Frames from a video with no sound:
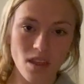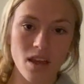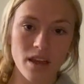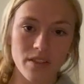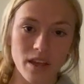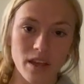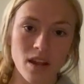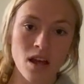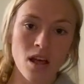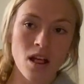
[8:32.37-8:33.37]
And
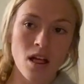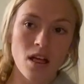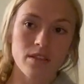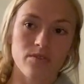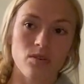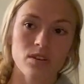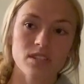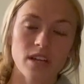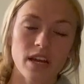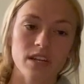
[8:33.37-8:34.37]
then the fourth
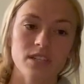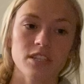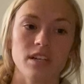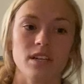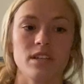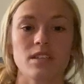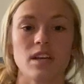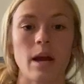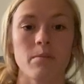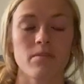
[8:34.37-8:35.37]
stage is
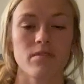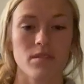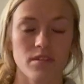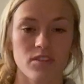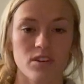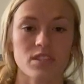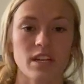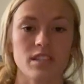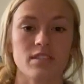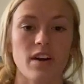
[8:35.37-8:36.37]
the first
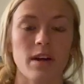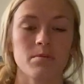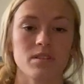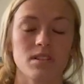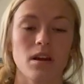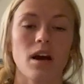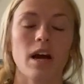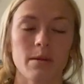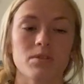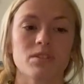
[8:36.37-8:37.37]
stage of
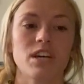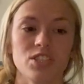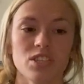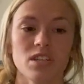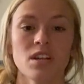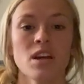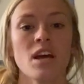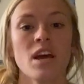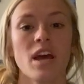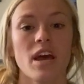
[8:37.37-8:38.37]
hypertension,
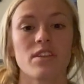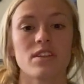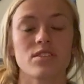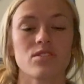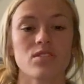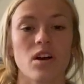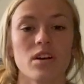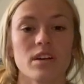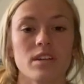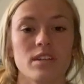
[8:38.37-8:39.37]
and the
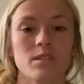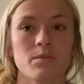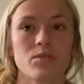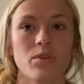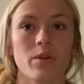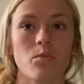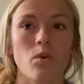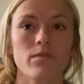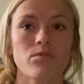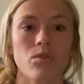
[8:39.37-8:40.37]
systolic is between
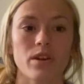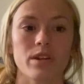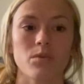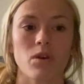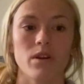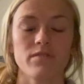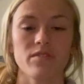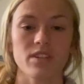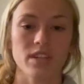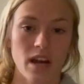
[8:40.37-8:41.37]
140 to
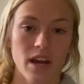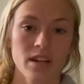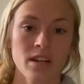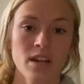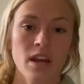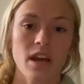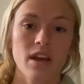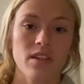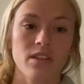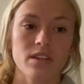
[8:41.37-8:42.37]
159,
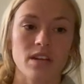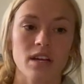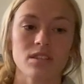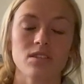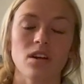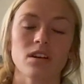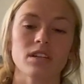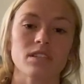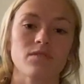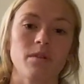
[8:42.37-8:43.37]
and then the diastolic
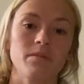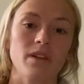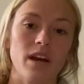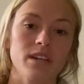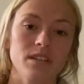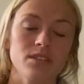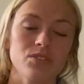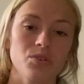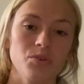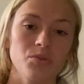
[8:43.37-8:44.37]
is from 90
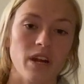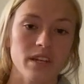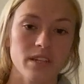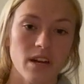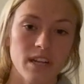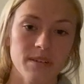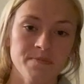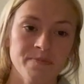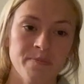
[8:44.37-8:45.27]
to 99.